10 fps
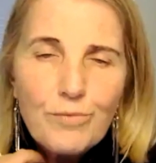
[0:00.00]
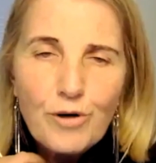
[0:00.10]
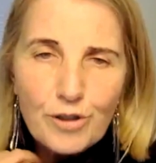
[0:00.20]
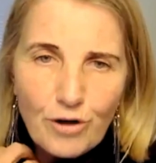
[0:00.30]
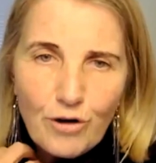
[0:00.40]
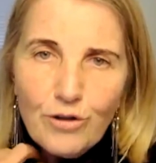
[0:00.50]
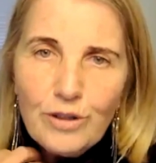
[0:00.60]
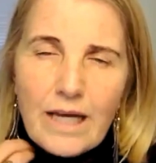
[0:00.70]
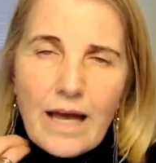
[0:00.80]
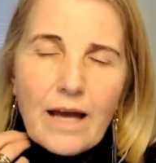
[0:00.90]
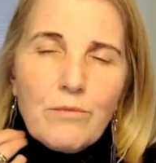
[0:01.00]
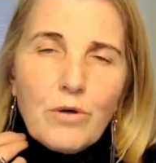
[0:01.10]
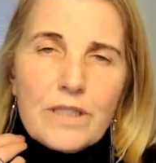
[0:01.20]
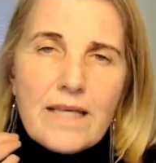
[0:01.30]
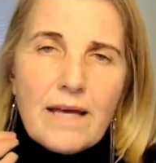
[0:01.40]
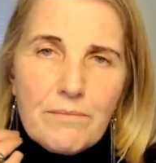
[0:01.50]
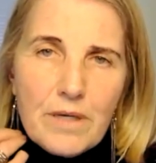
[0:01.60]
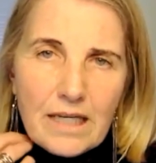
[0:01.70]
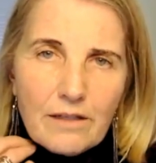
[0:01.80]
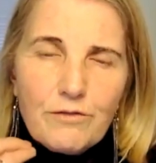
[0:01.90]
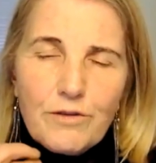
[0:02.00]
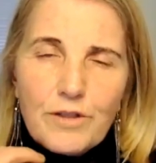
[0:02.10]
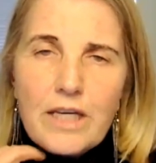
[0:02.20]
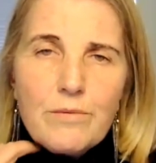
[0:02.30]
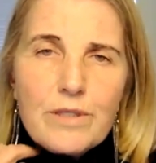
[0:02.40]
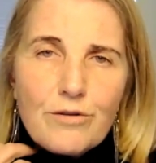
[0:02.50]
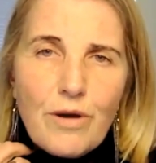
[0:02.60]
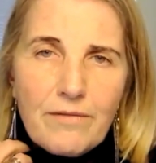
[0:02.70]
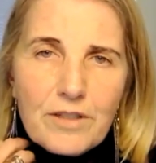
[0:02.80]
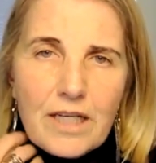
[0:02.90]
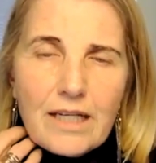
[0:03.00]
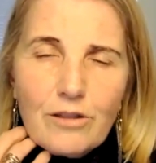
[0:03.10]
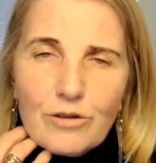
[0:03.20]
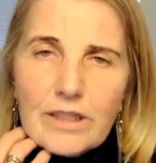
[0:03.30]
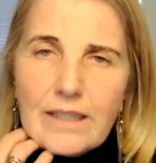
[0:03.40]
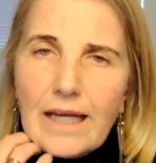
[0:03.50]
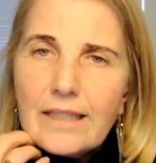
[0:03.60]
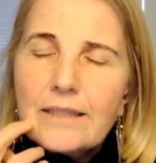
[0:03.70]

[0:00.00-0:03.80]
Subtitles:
Protocol. And what does that mean for Kiwis who haven't yet looked at that?